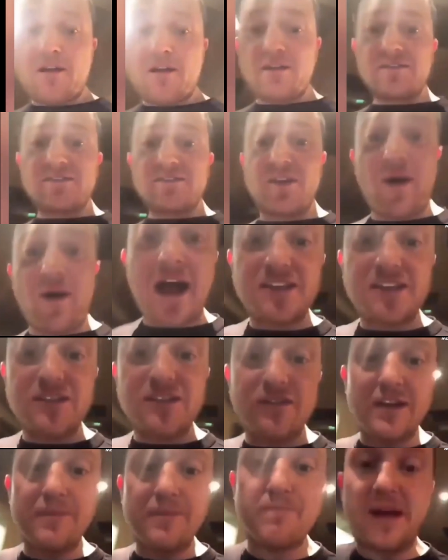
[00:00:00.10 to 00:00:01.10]
So I had to ring
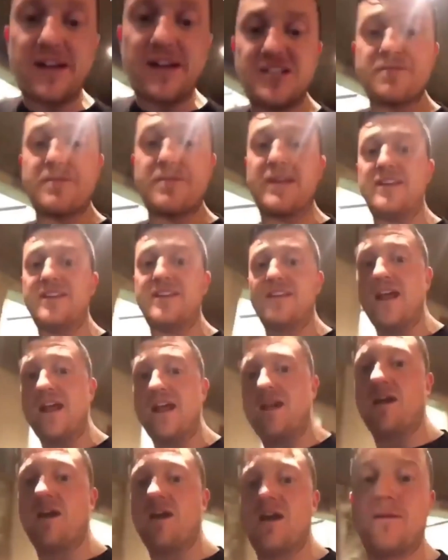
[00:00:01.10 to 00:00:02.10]
Benjamin
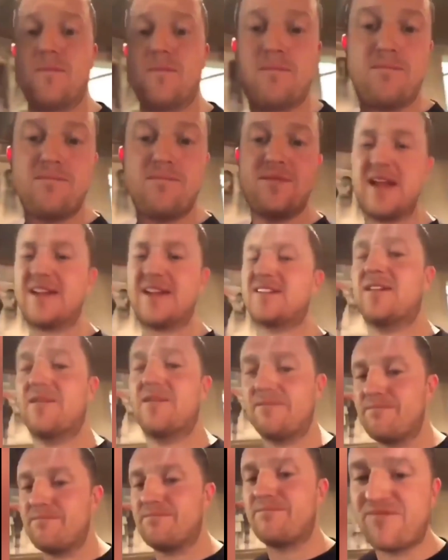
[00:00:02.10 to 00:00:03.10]
Netanyahu,
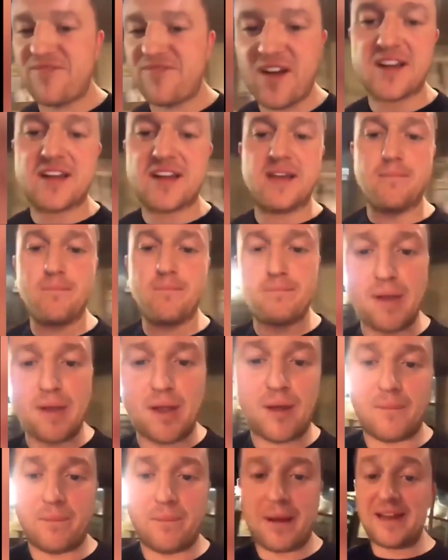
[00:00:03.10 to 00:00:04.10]

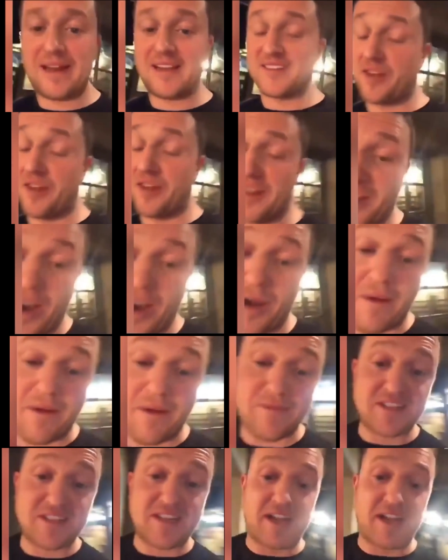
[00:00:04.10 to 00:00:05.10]
Palestine, I can't remember his
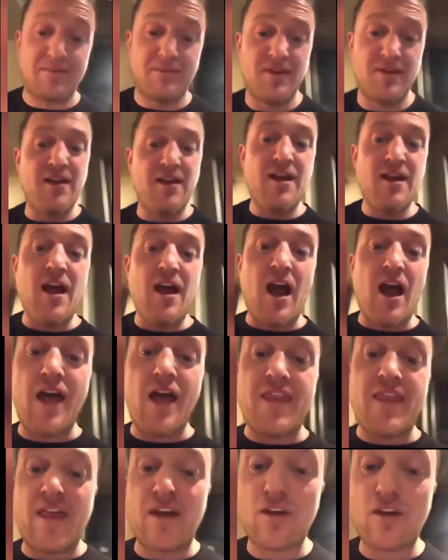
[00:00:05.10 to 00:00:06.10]
name. And then I
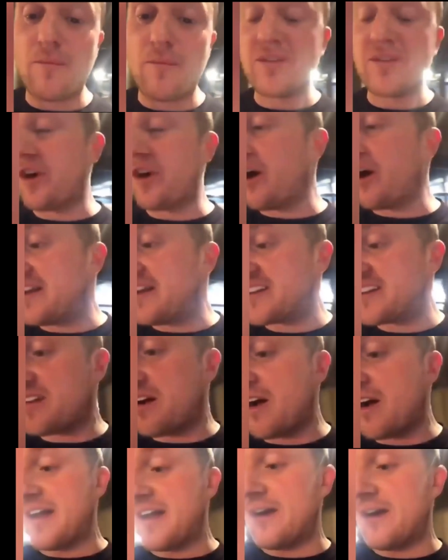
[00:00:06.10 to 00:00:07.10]
got my Zionist card
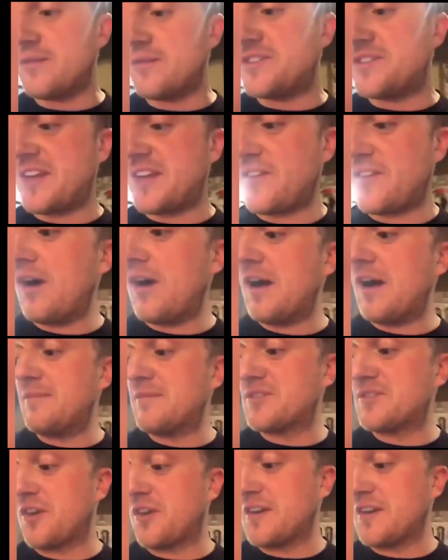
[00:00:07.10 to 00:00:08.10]
out, which said, I am a
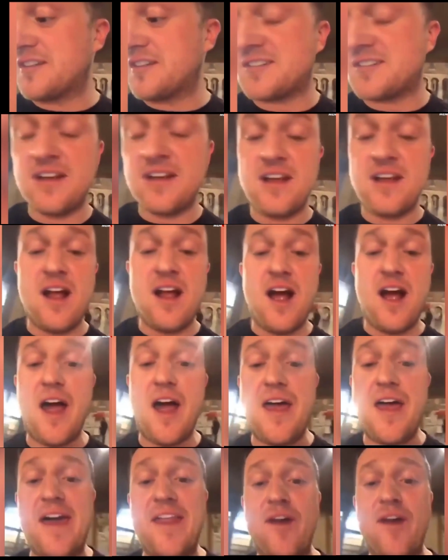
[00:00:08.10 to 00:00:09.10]
Zionist.
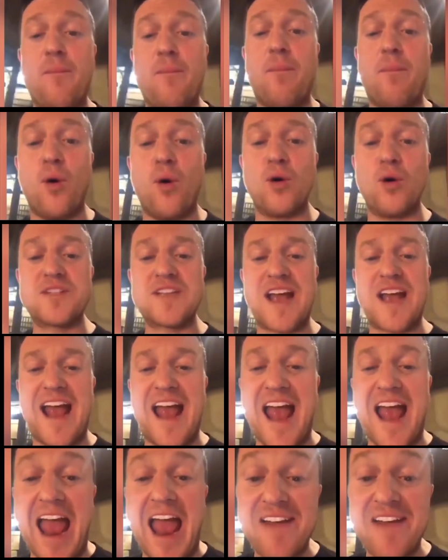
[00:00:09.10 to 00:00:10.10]
And I bought
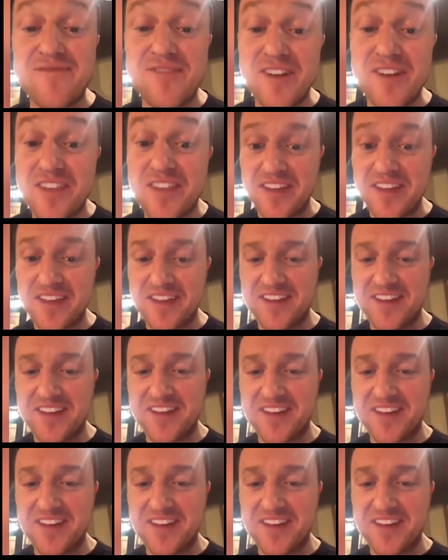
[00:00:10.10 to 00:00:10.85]
everything.